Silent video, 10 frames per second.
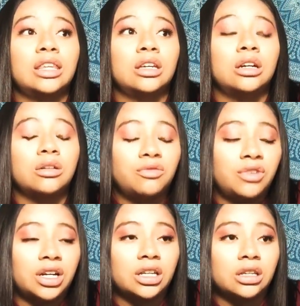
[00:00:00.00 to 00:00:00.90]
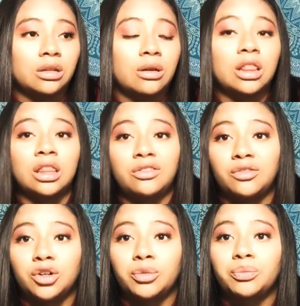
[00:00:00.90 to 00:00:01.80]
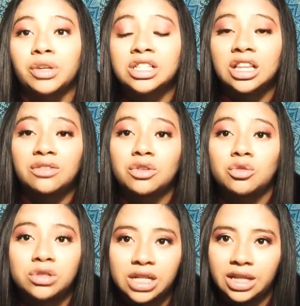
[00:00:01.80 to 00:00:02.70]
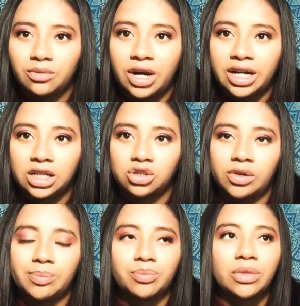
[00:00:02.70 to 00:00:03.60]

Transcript: the freaking living room, because the living room was right next to it.